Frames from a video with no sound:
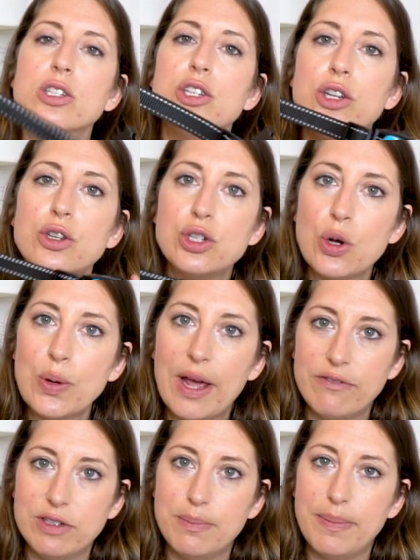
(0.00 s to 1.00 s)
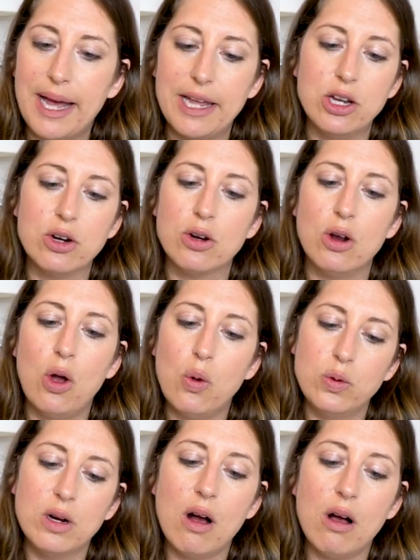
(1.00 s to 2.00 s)
so you don't have to buy your
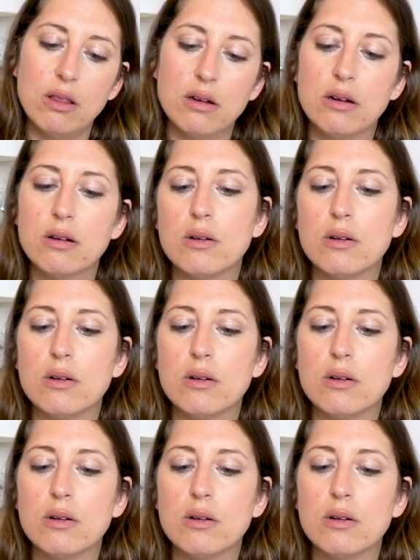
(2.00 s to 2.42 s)
own collar